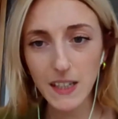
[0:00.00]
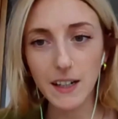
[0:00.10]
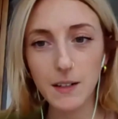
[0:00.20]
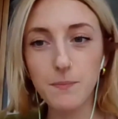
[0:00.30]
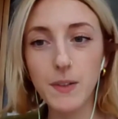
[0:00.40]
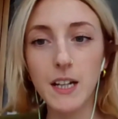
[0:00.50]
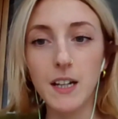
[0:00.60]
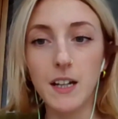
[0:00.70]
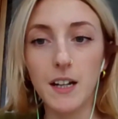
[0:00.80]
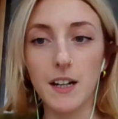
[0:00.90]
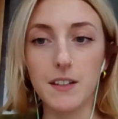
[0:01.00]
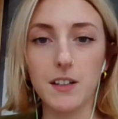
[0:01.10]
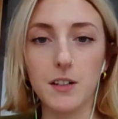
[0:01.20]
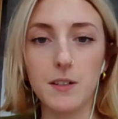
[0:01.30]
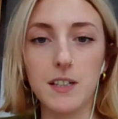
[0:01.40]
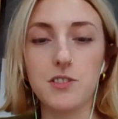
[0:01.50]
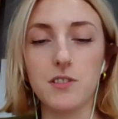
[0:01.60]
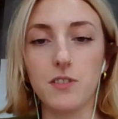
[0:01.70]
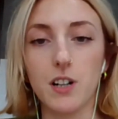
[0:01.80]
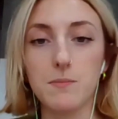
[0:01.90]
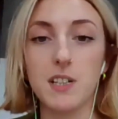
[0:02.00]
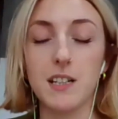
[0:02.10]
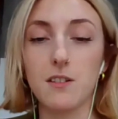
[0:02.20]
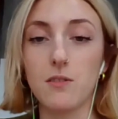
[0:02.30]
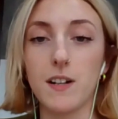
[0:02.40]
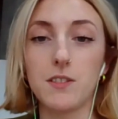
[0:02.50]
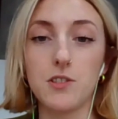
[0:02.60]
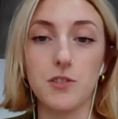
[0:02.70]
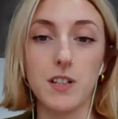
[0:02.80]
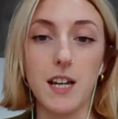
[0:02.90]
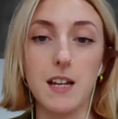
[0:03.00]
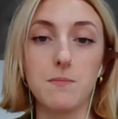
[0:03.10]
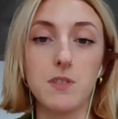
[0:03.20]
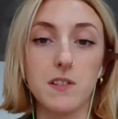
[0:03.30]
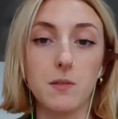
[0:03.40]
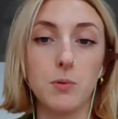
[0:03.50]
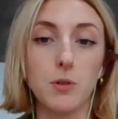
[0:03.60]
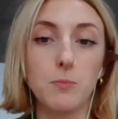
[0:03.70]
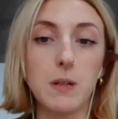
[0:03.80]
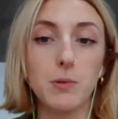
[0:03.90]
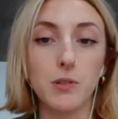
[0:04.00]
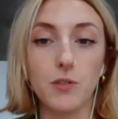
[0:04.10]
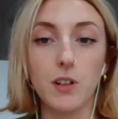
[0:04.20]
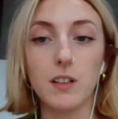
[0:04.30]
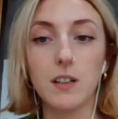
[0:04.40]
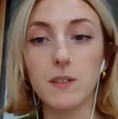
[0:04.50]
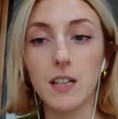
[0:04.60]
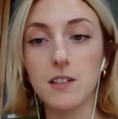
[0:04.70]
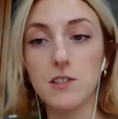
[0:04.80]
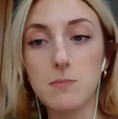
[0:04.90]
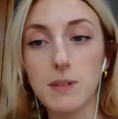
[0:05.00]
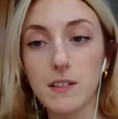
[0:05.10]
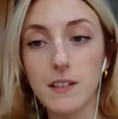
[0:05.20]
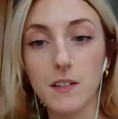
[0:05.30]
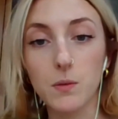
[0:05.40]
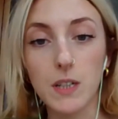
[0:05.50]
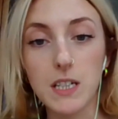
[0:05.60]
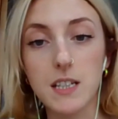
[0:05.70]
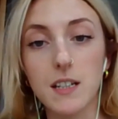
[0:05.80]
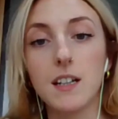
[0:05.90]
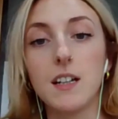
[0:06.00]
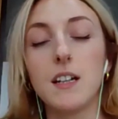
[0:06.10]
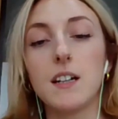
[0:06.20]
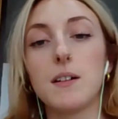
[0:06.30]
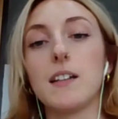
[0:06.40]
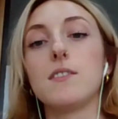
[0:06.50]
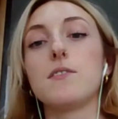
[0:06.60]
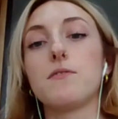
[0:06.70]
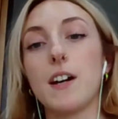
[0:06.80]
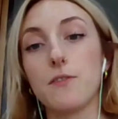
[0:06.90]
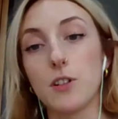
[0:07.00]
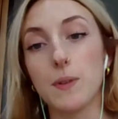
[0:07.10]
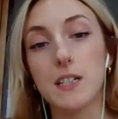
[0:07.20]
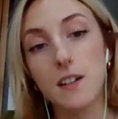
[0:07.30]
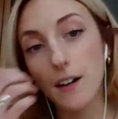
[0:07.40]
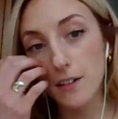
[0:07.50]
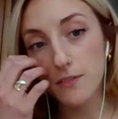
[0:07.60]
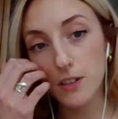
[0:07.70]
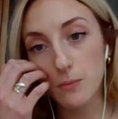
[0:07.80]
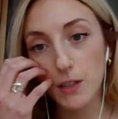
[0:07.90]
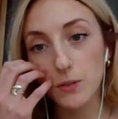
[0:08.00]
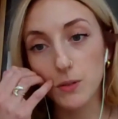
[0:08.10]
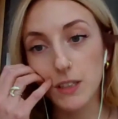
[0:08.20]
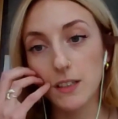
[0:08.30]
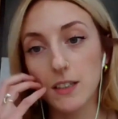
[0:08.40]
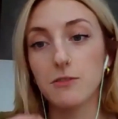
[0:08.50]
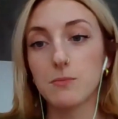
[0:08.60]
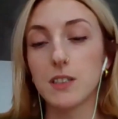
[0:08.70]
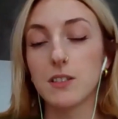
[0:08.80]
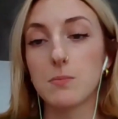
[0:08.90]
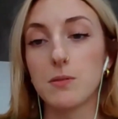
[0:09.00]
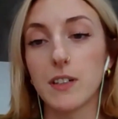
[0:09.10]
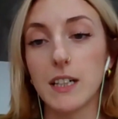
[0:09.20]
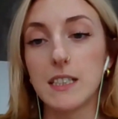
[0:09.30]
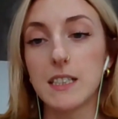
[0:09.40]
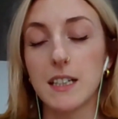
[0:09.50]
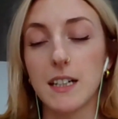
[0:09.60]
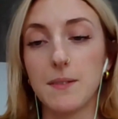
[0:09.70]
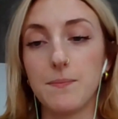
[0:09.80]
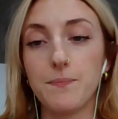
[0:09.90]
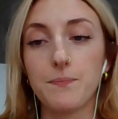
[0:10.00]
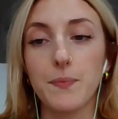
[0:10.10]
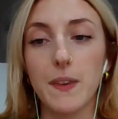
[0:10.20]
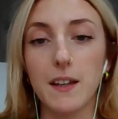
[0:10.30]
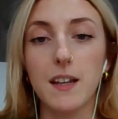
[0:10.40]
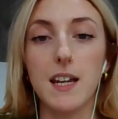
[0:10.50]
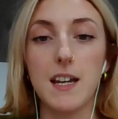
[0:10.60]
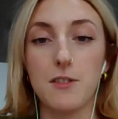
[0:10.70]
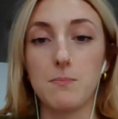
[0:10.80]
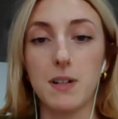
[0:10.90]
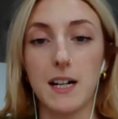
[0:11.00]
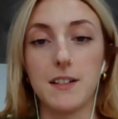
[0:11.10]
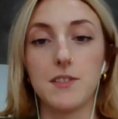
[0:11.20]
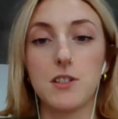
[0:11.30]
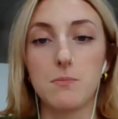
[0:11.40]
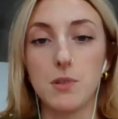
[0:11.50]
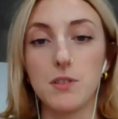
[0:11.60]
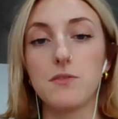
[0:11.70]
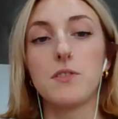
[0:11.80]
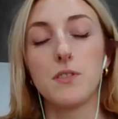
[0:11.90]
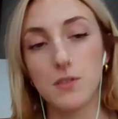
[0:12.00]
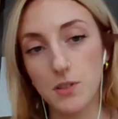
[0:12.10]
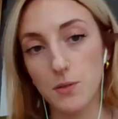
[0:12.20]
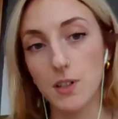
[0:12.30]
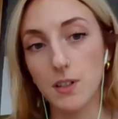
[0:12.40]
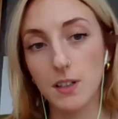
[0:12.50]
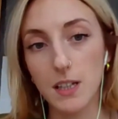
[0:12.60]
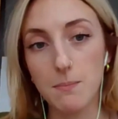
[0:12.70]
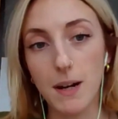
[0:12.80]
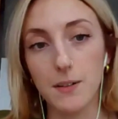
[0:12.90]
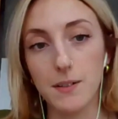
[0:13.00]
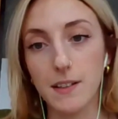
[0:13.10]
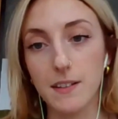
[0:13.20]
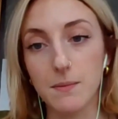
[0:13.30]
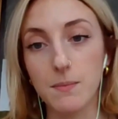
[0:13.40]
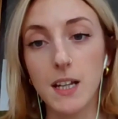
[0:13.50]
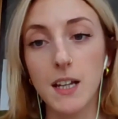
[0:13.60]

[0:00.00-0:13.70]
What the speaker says: And the coalition have come together around the joint aim to support people struggling with energy bills this winter and for every winter after, by calling the government to provide a coherent plan to move to a clean power system